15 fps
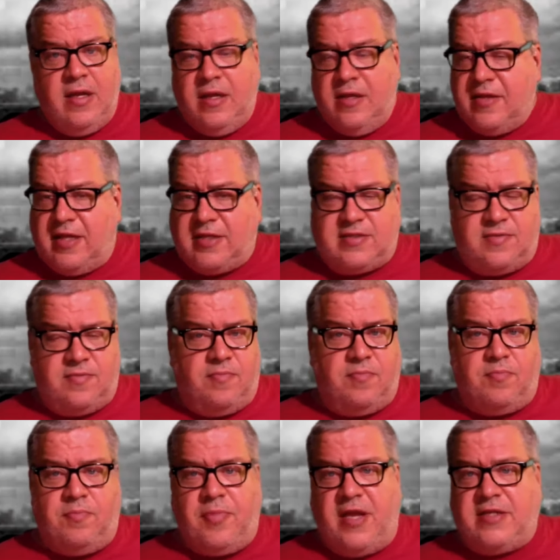That's
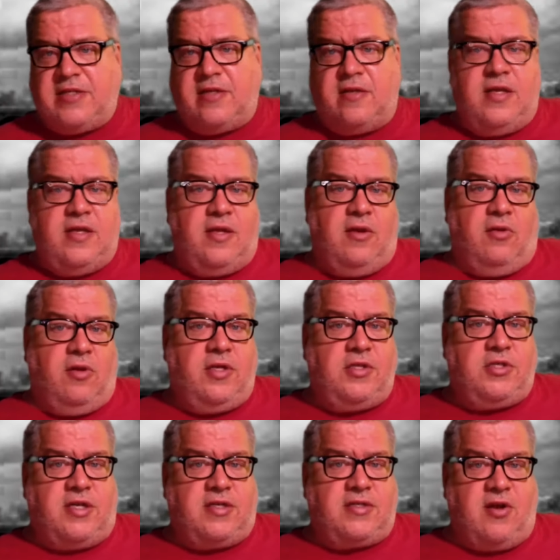basically the only
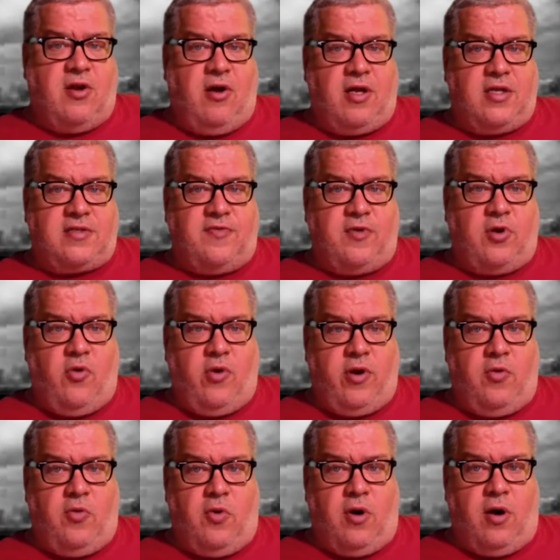just cause for going to
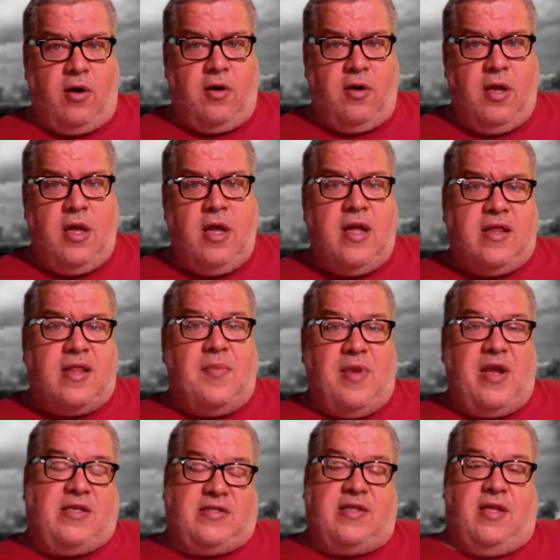war. That
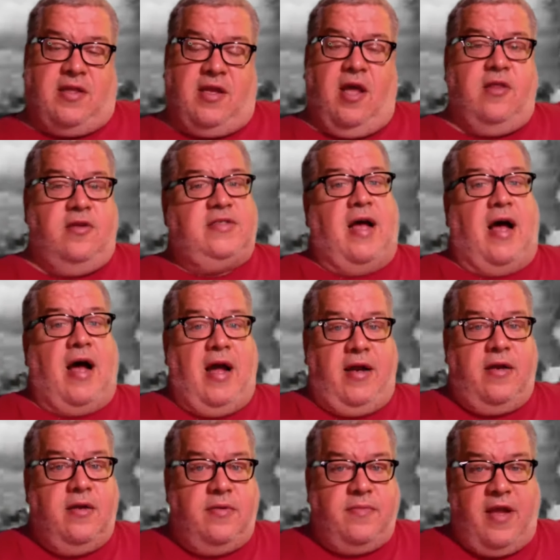means that the other side,
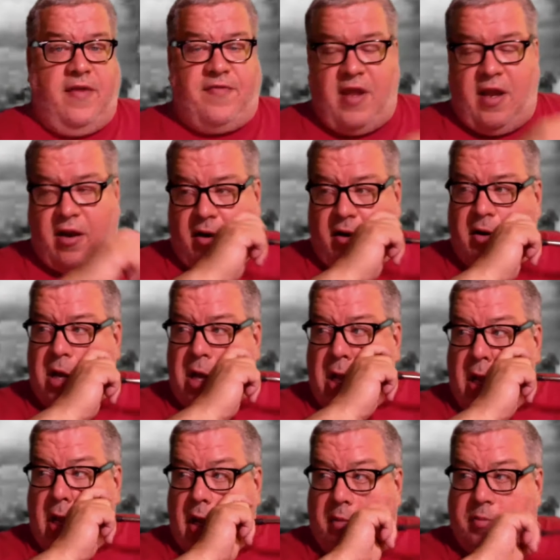if they are
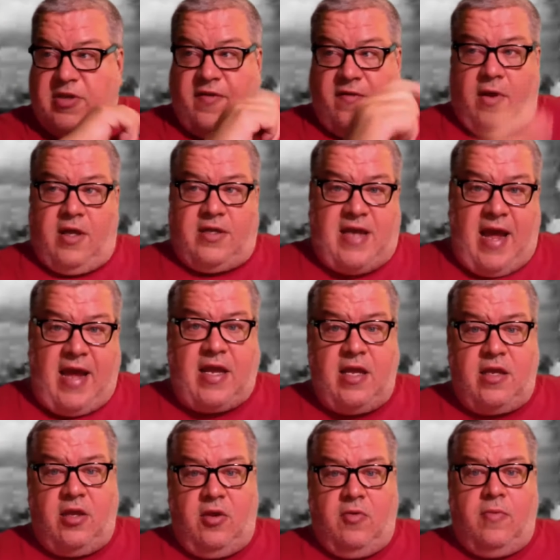attacking
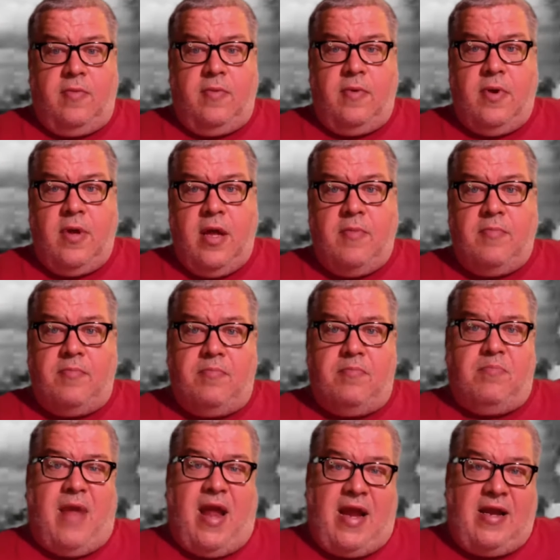you,
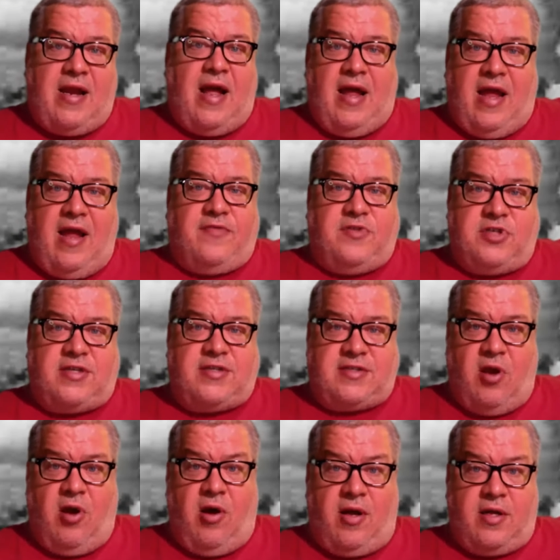may not have just
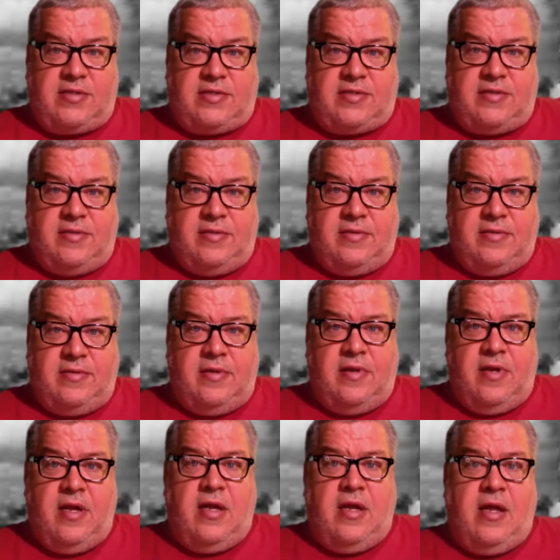cause.
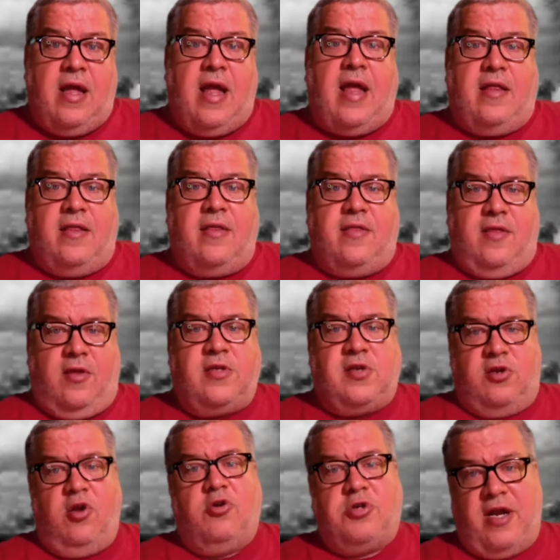And so
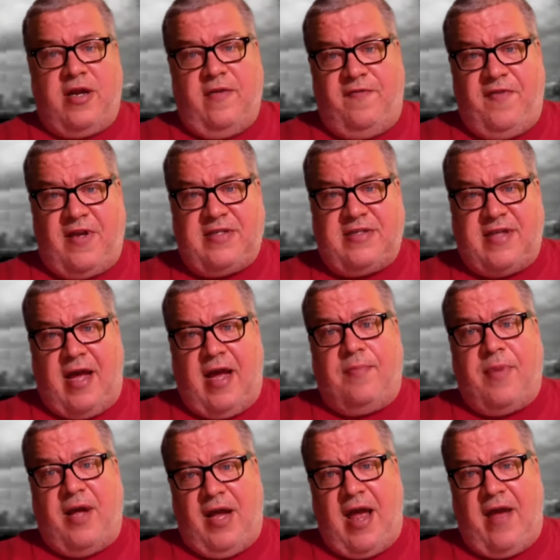you're trying to fix that
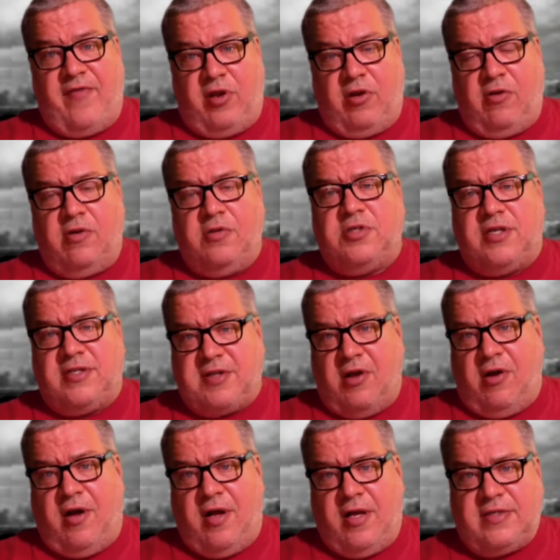by having your own just
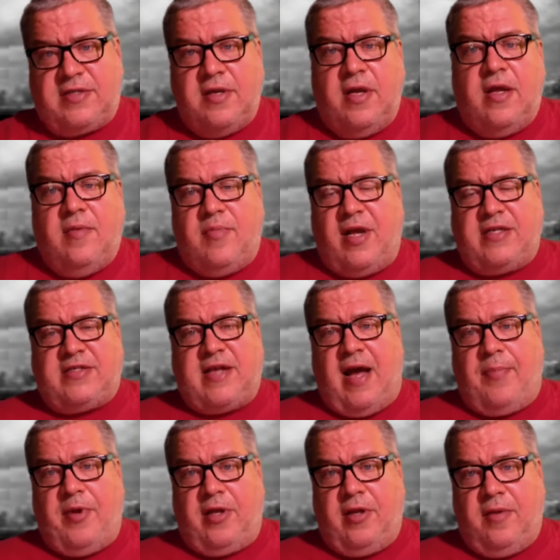cause by
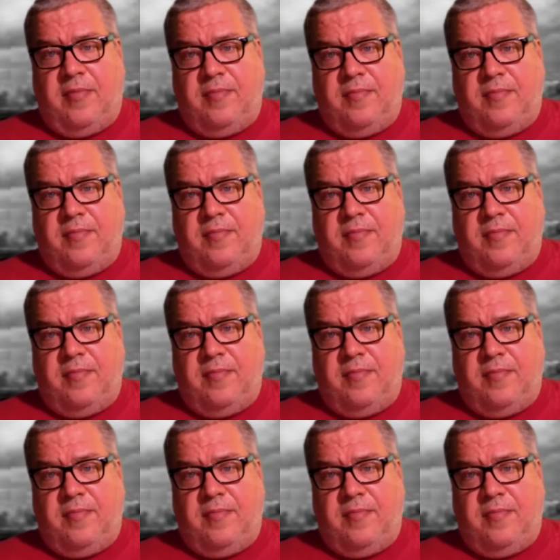stopping them.